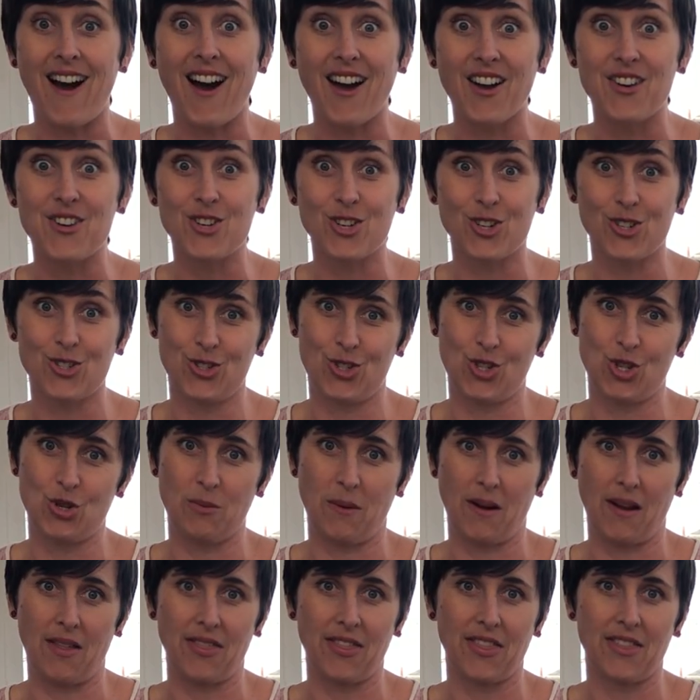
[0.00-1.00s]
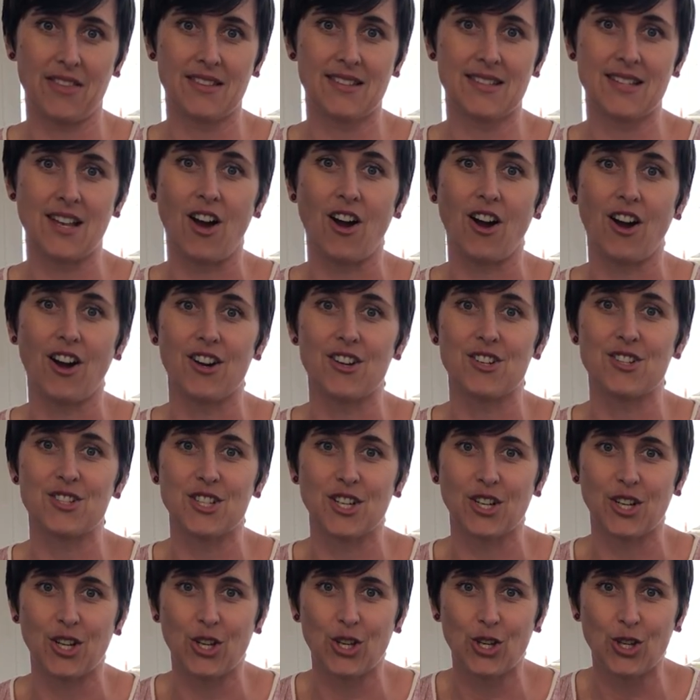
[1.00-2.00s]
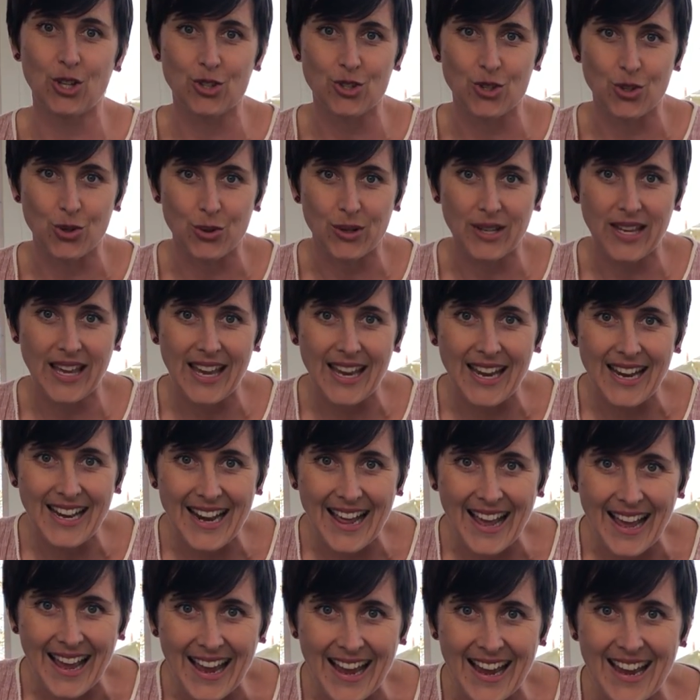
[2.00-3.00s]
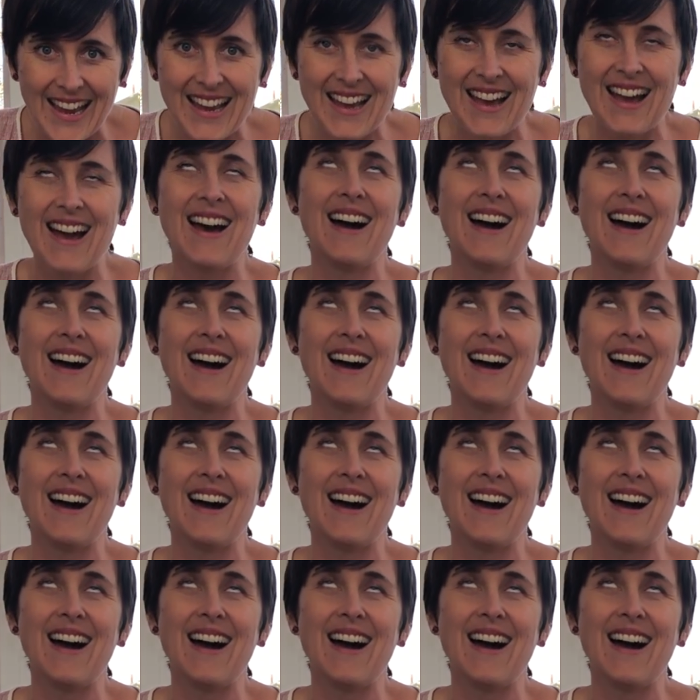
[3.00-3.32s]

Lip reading: under 2 months are zucchini.